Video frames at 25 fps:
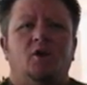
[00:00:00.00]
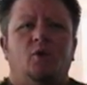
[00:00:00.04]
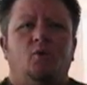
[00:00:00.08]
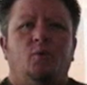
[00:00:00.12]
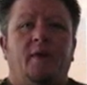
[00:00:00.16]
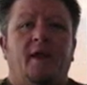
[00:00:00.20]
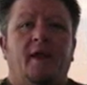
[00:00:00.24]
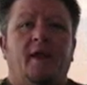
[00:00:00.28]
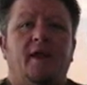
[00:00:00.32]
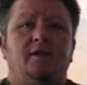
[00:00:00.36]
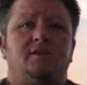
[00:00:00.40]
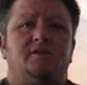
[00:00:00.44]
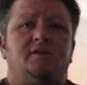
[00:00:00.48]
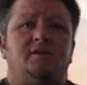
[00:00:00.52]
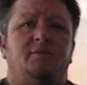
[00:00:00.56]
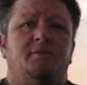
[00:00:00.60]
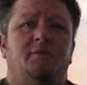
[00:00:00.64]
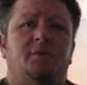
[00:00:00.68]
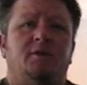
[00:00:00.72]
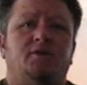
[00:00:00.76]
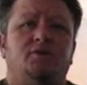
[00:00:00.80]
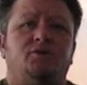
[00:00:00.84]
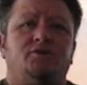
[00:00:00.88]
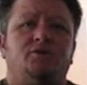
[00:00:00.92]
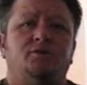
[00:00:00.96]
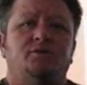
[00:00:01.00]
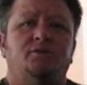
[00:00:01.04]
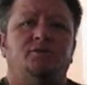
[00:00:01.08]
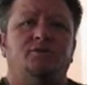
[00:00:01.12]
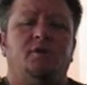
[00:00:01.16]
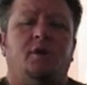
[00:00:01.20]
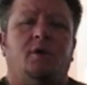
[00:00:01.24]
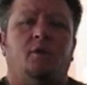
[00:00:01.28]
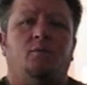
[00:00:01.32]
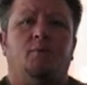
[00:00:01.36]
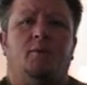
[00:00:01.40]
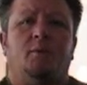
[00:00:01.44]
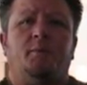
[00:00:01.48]
We had some issues
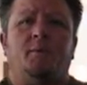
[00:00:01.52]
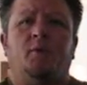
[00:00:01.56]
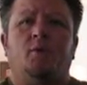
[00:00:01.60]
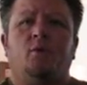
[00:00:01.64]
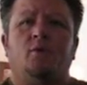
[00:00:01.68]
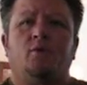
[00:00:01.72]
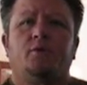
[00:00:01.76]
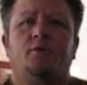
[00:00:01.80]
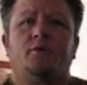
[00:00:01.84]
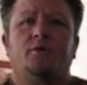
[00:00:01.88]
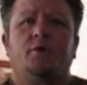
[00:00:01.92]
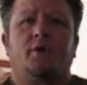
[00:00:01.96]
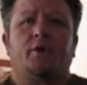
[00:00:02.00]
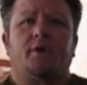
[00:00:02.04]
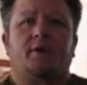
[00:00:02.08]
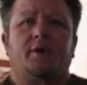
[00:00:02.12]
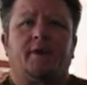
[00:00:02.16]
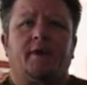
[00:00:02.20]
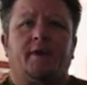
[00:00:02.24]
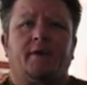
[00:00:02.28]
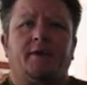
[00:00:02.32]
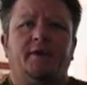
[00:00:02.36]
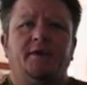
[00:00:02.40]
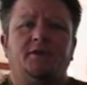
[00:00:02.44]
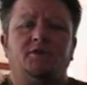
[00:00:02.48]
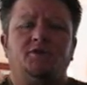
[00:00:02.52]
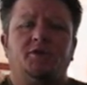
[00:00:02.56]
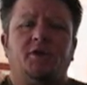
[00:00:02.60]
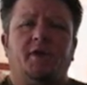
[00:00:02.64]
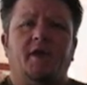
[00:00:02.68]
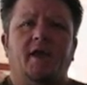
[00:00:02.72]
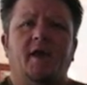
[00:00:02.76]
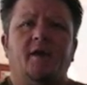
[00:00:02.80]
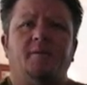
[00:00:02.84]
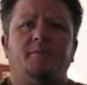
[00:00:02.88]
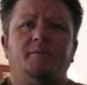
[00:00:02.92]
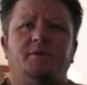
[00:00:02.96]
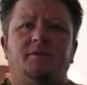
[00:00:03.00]
when we ordered our kitchen
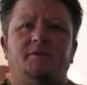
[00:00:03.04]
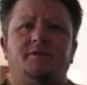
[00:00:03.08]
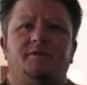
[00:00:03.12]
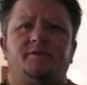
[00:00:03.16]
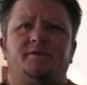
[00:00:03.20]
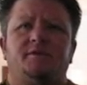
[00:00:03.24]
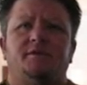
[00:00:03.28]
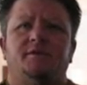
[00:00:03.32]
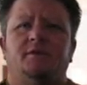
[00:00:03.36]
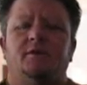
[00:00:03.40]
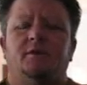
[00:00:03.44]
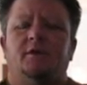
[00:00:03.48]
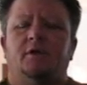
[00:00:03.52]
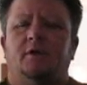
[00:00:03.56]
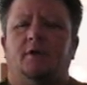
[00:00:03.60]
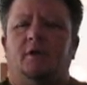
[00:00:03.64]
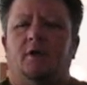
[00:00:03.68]
cabinets